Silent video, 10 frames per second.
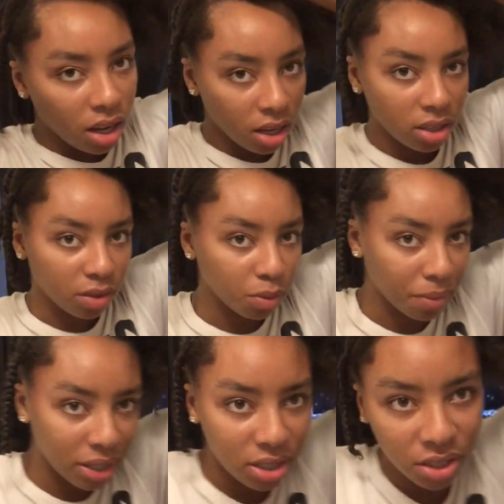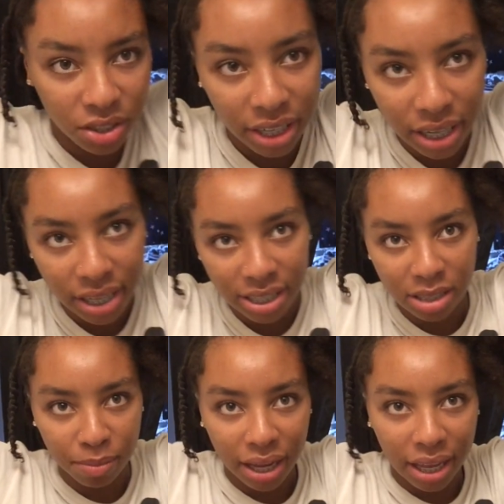all through my
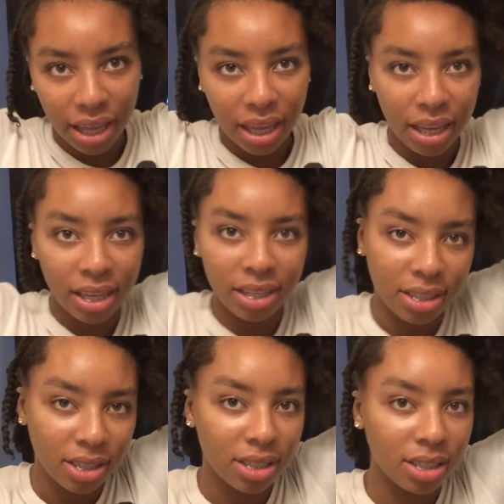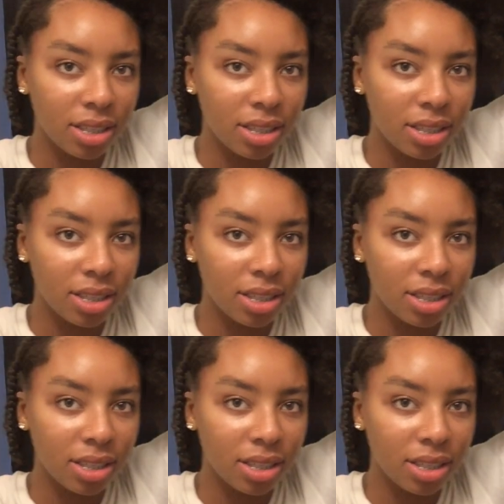strands, my ends.